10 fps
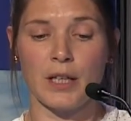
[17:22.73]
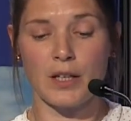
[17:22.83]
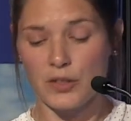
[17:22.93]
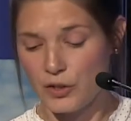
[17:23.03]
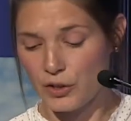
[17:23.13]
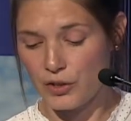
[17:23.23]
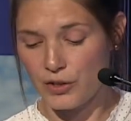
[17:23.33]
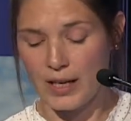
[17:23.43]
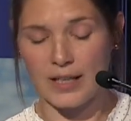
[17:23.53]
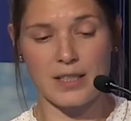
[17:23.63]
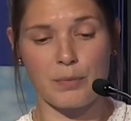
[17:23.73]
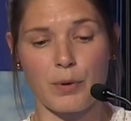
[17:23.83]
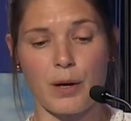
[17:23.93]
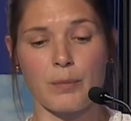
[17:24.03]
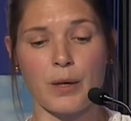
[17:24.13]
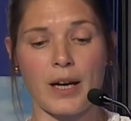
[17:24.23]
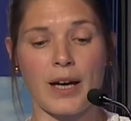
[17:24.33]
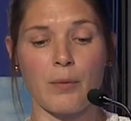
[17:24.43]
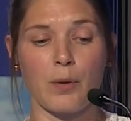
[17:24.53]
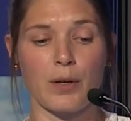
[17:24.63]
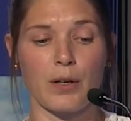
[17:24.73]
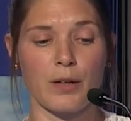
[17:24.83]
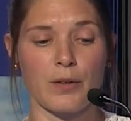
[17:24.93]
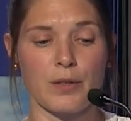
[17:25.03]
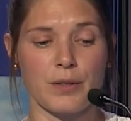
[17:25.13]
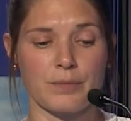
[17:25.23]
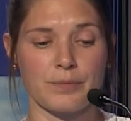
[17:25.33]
and doesn't add to primary care workload.